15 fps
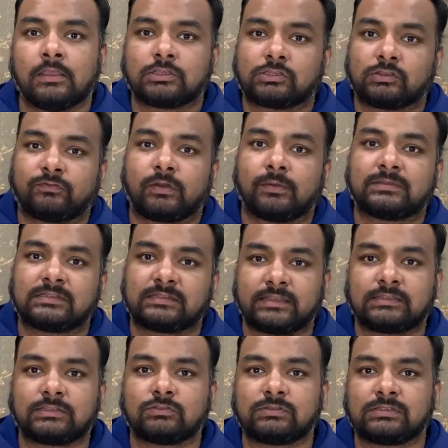So from
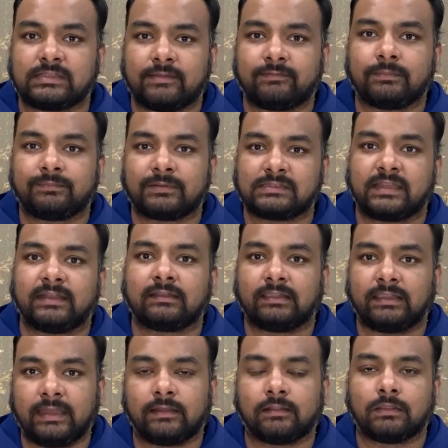6 to 7%
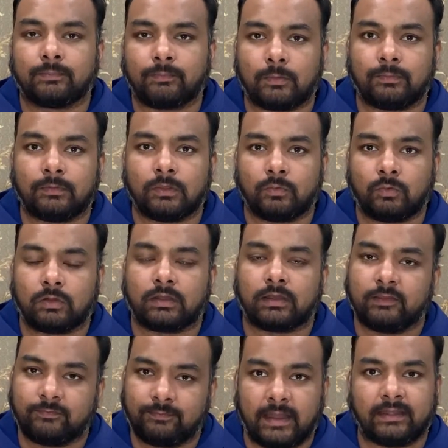lead in the popular vote,
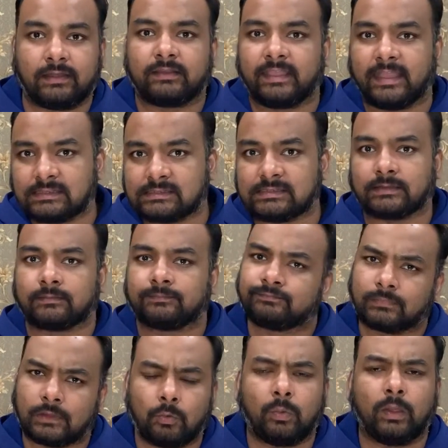if Biden gets it,
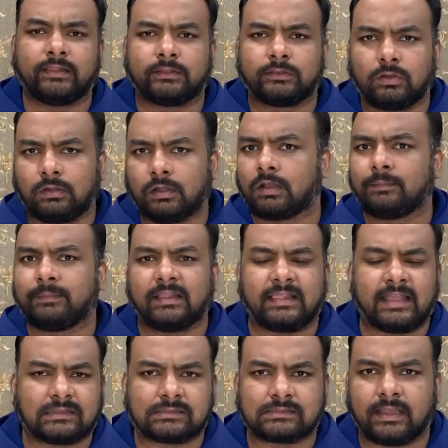well and good, it will be a
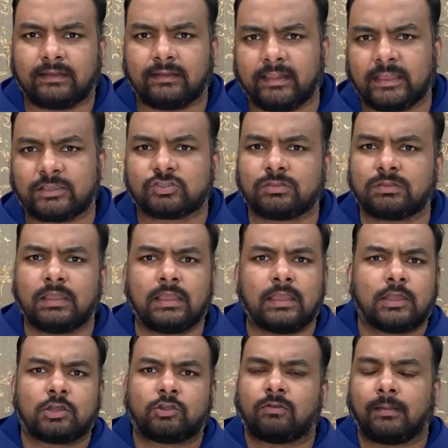landslide election.
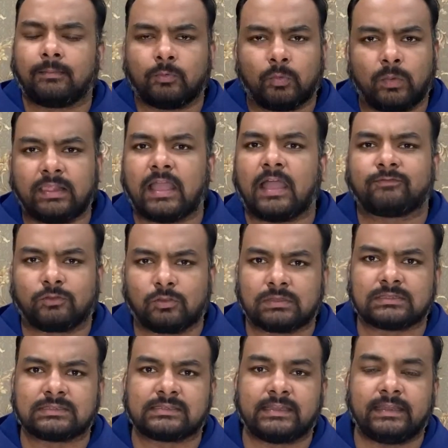Trump will have to
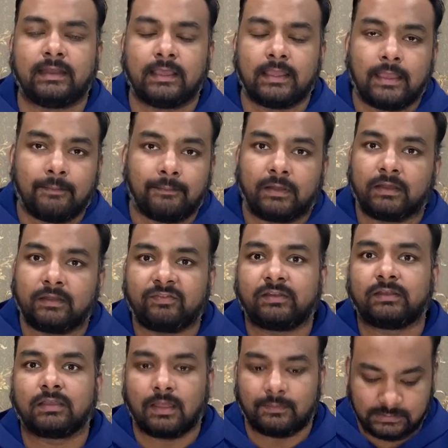concede. But if
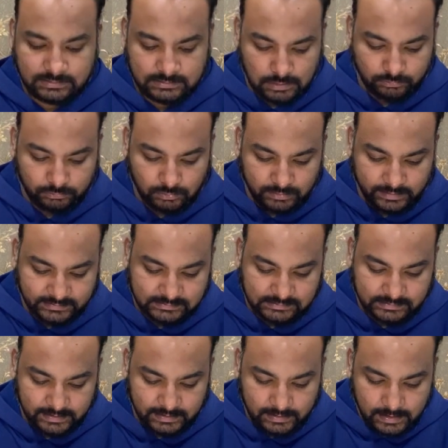it comes down to, let's
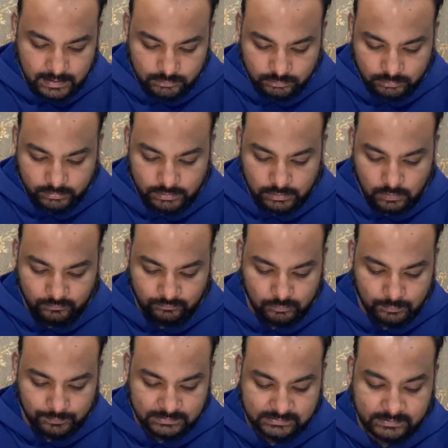say, 3 or
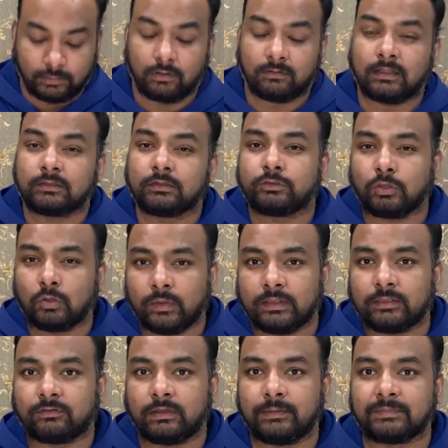4%, or rather 2 and
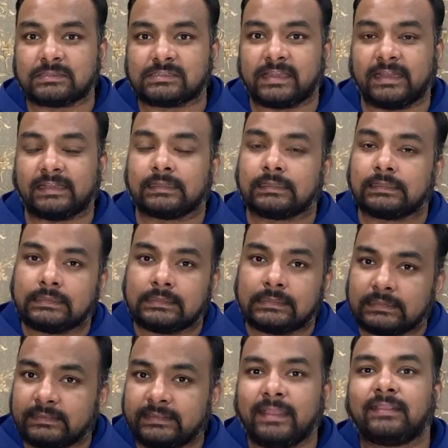3%,
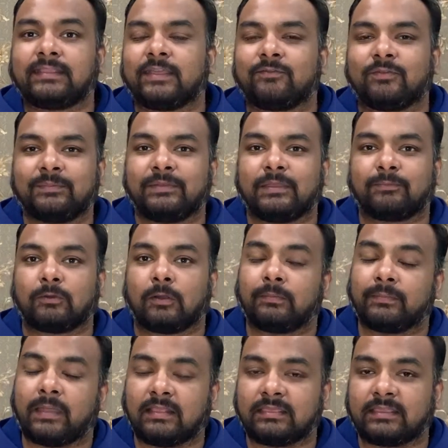then there will be a
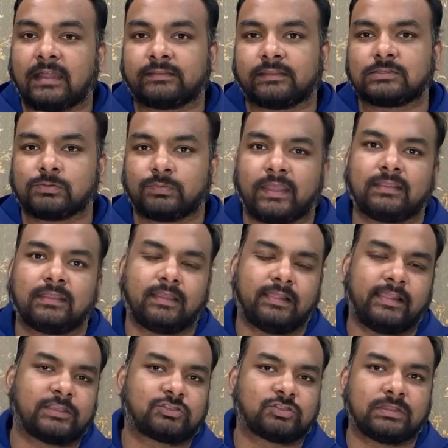problem, and that is where the
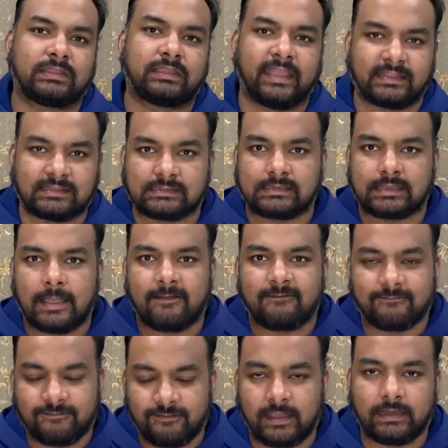election gets
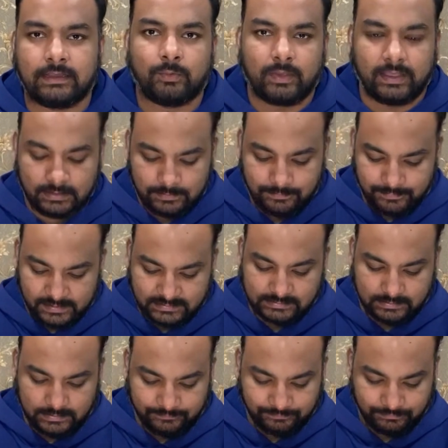very, very
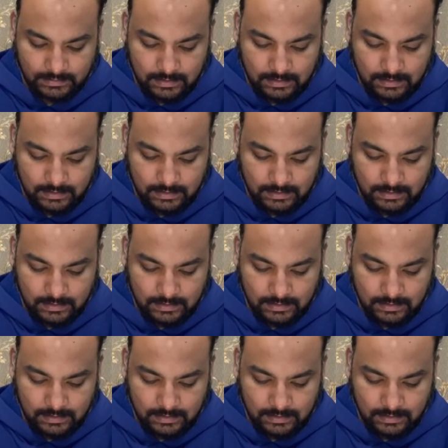messy.